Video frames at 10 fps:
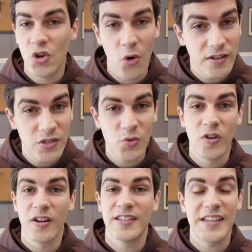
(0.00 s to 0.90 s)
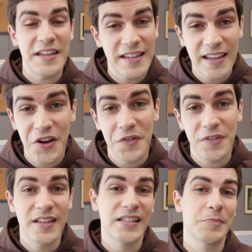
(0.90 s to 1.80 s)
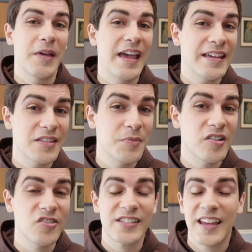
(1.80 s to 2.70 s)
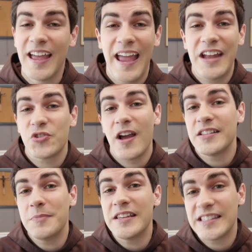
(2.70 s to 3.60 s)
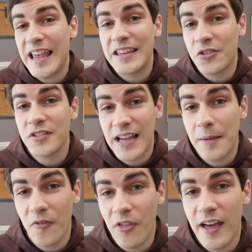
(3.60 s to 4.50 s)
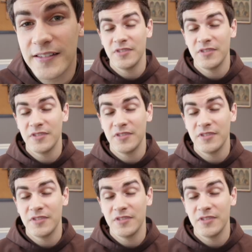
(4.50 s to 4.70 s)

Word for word: Going to work, taking care of kids, paying the bills, and trying to be sane on top of that.